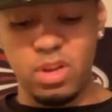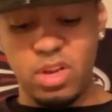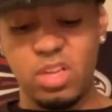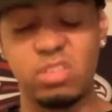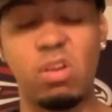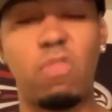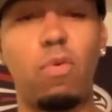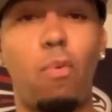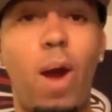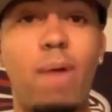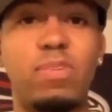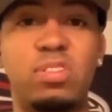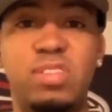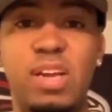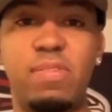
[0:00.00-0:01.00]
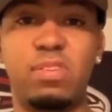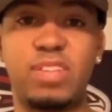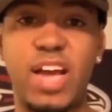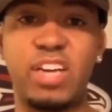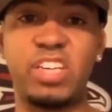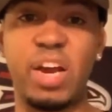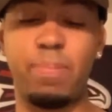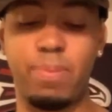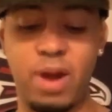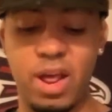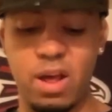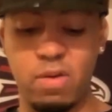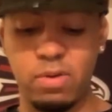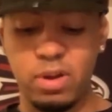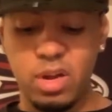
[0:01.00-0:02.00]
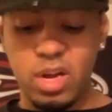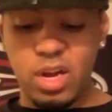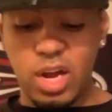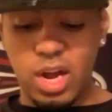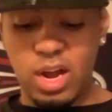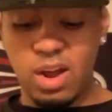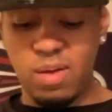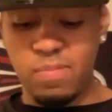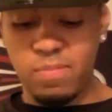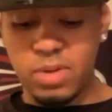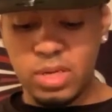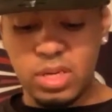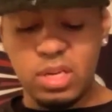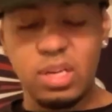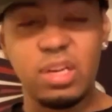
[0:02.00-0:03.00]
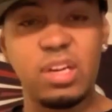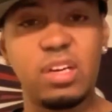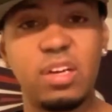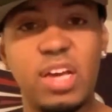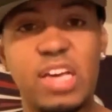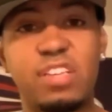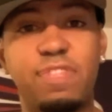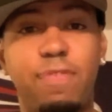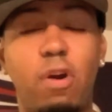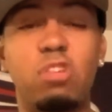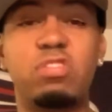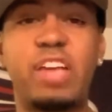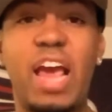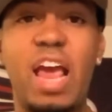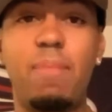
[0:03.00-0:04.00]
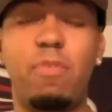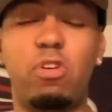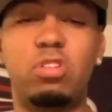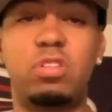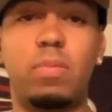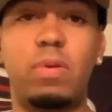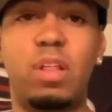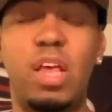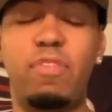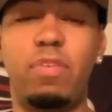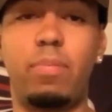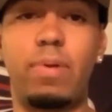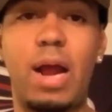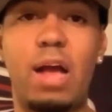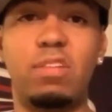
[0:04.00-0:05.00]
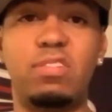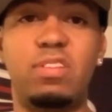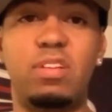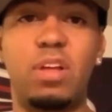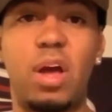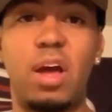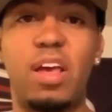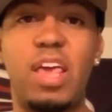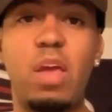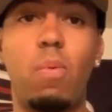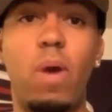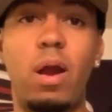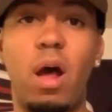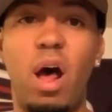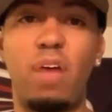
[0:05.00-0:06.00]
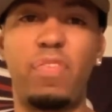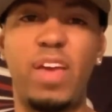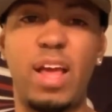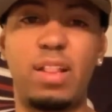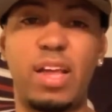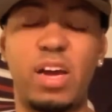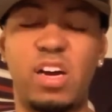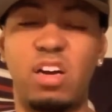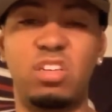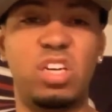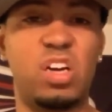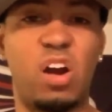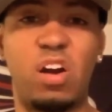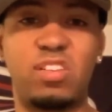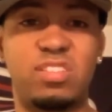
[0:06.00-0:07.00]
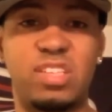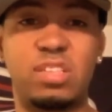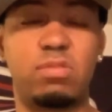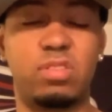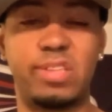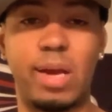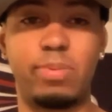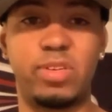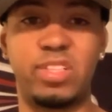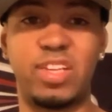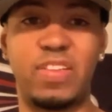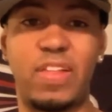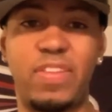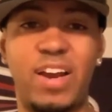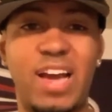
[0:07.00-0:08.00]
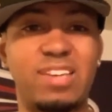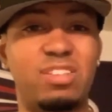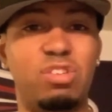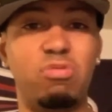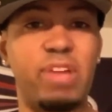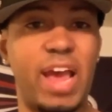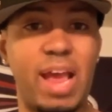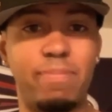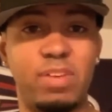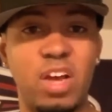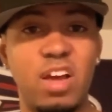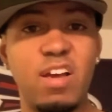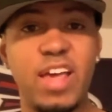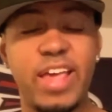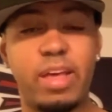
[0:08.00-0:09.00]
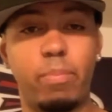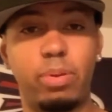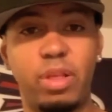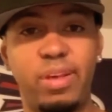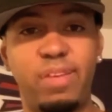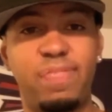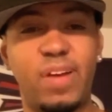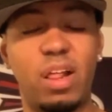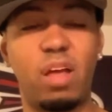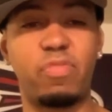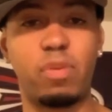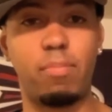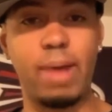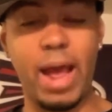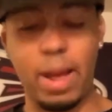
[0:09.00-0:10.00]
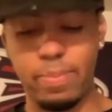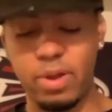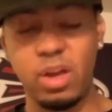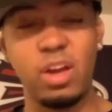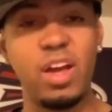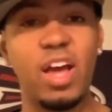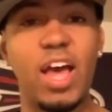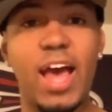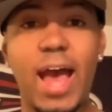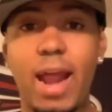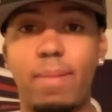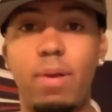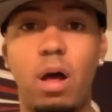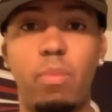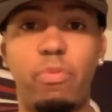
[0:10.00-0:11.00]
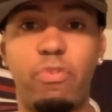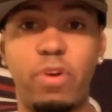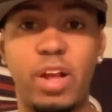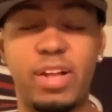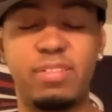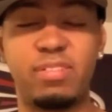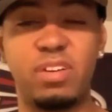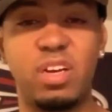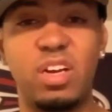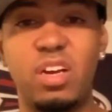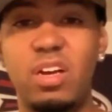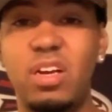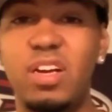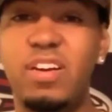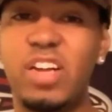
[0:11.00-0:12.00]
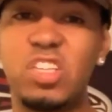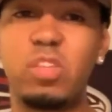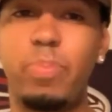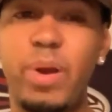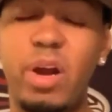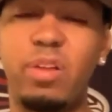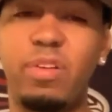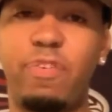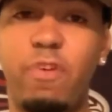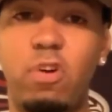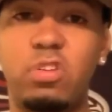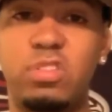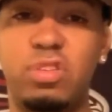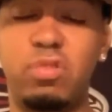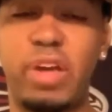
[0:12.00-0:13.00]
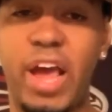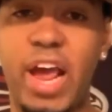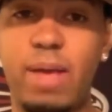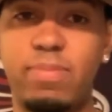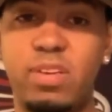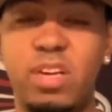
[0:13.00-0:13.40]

So their wide receivers, A.J. Brown, his first game versus the Cleveland Browns, he went off. He had like 100 yards, 6 receptions, and then the next 2 games, he completely fell off the map. Adam Humphries disappeared the first 2 games.